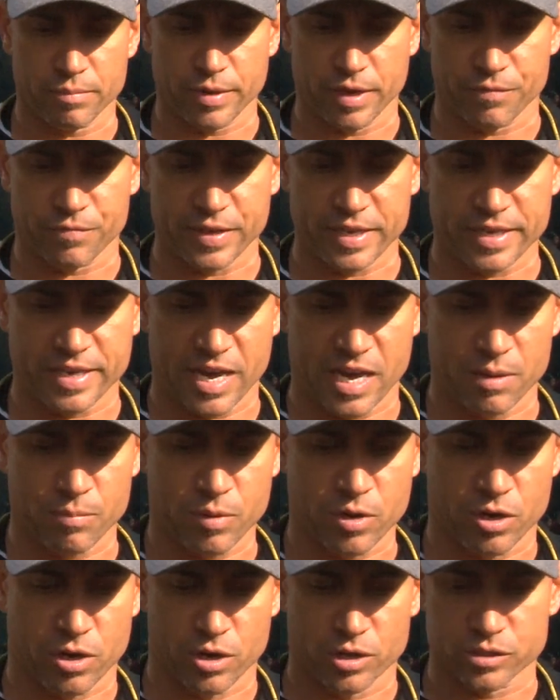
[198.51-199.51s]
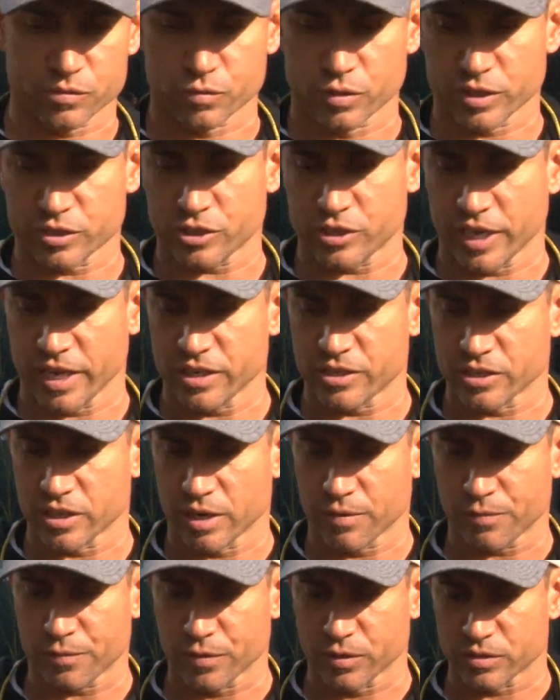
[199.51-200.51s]
If the game calls for us changing
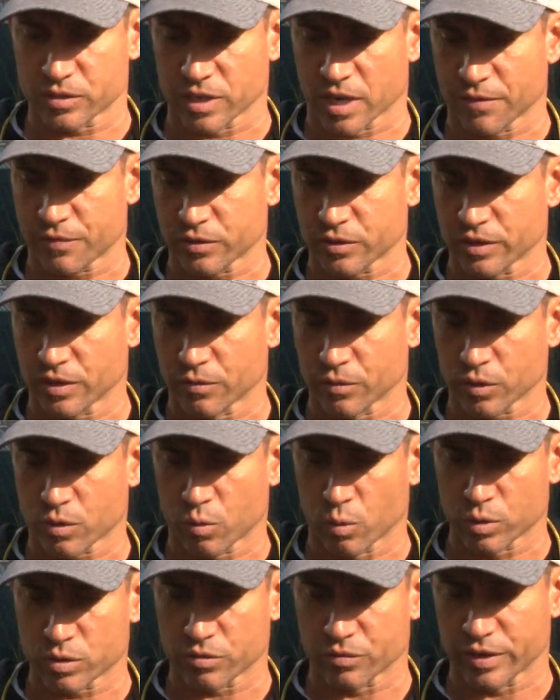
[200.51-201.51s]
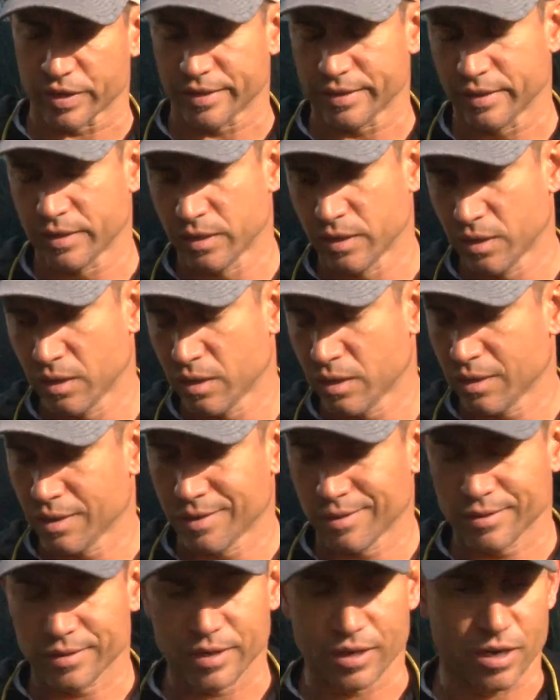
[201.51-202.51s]
up philosophically over the course of it,
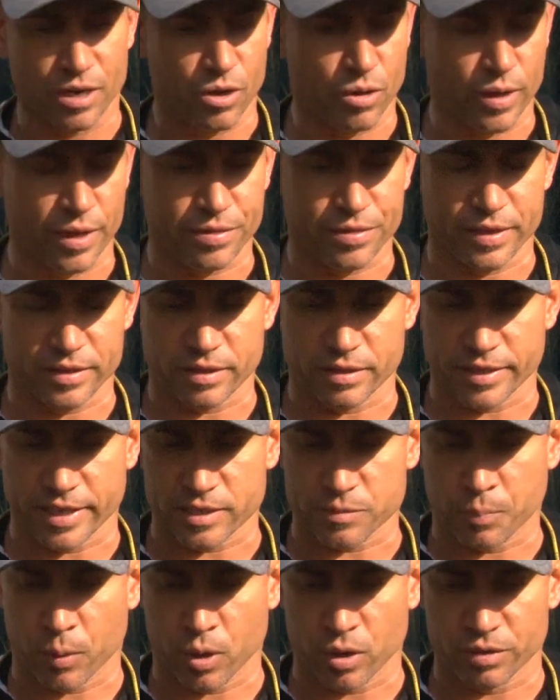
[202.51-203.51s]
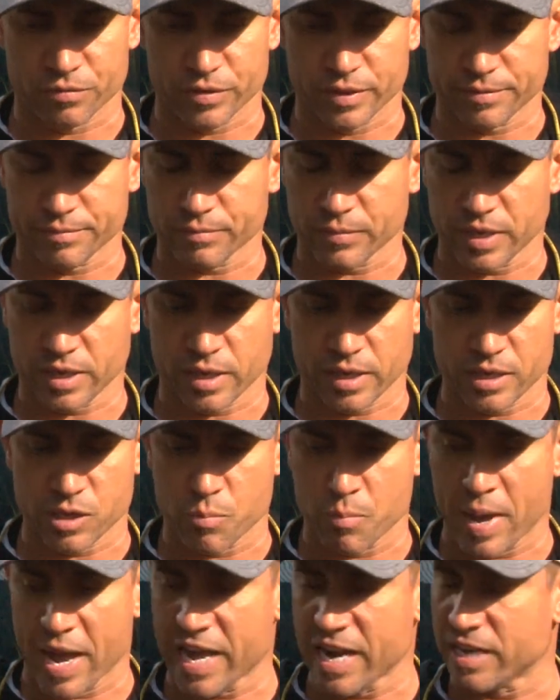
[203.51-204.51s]
you know, I think that's part of it. You
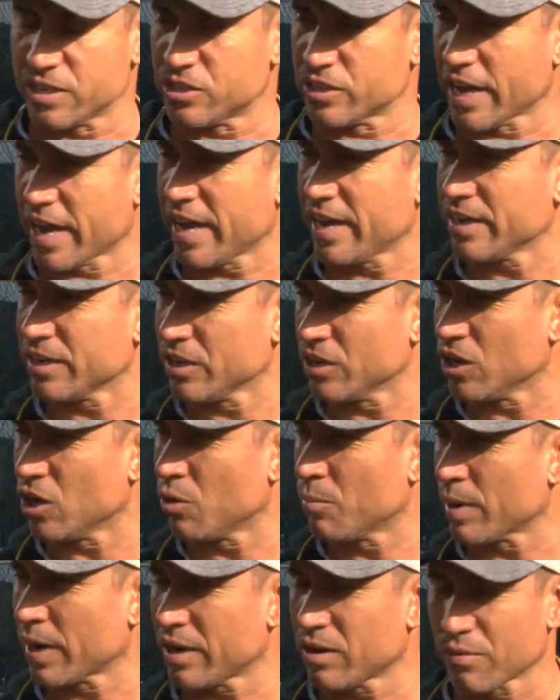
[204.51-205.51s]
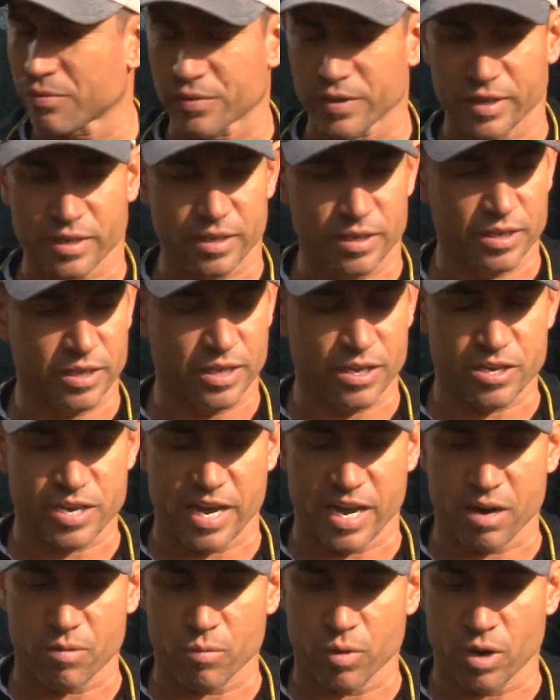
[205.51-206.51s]
manage that, you know, but I don't think you
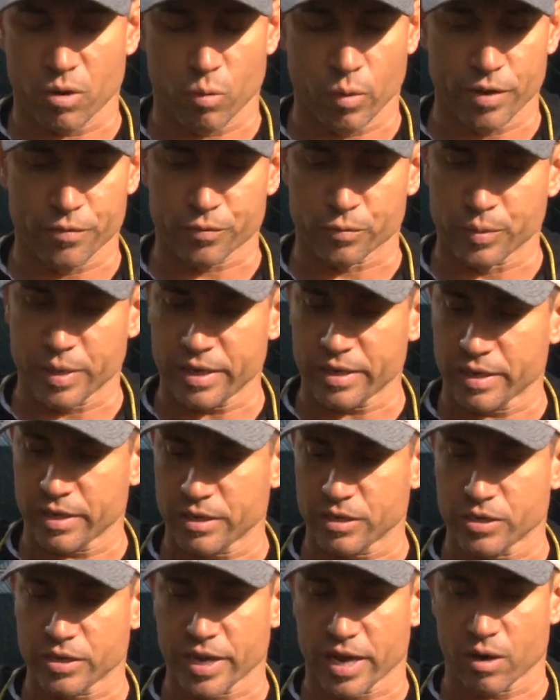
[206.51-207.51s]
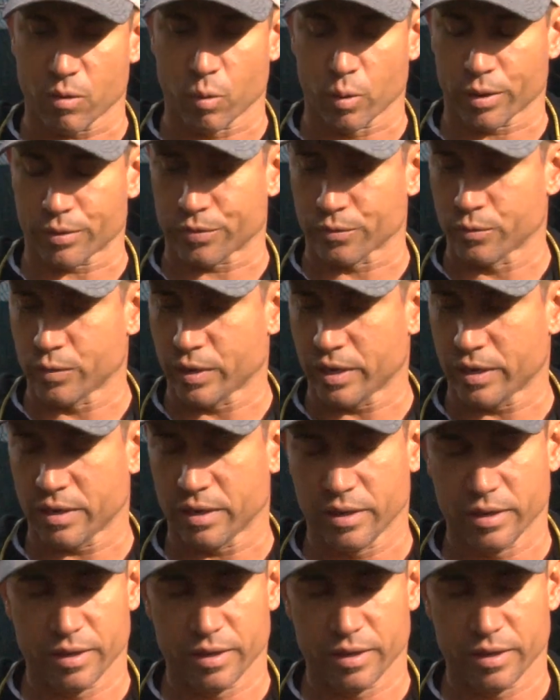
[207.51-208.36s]
can't run away from it, and you got to work through it.